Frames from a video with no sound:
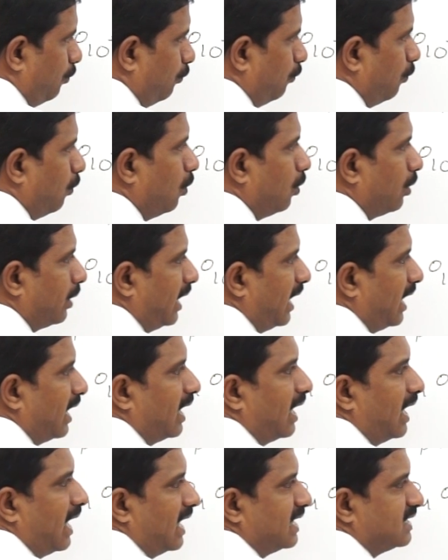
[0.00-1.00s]
4
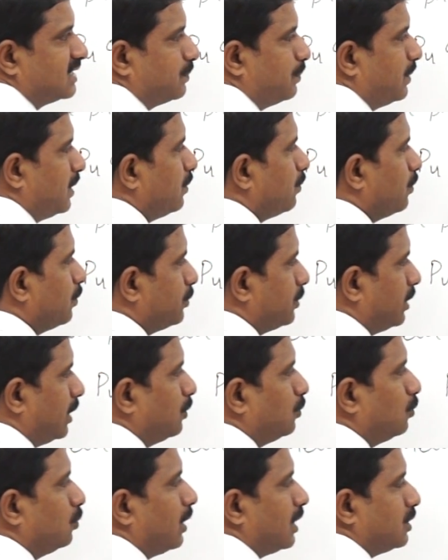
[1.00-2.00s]

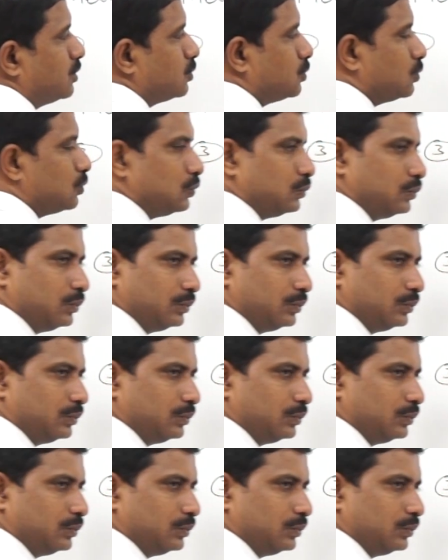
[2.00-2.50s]
HPO3 to H2.